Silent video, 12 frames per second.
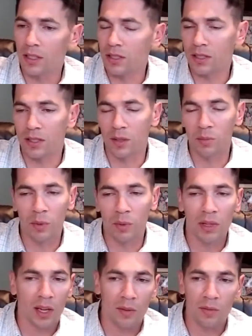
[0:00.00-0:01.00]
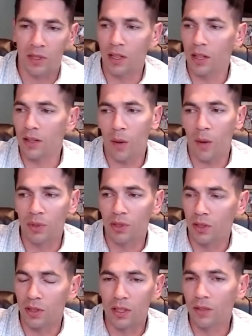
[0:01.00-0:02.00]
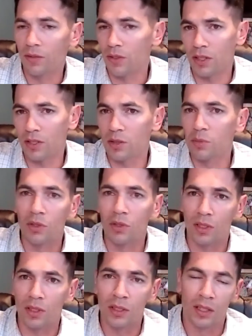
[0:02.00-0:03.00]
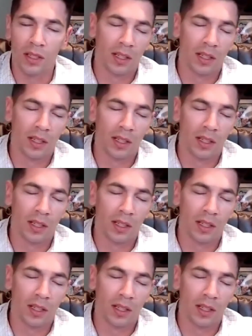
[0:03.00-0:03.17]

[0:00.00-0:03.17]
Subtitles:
it just simply becomes another opportunity for us to move in.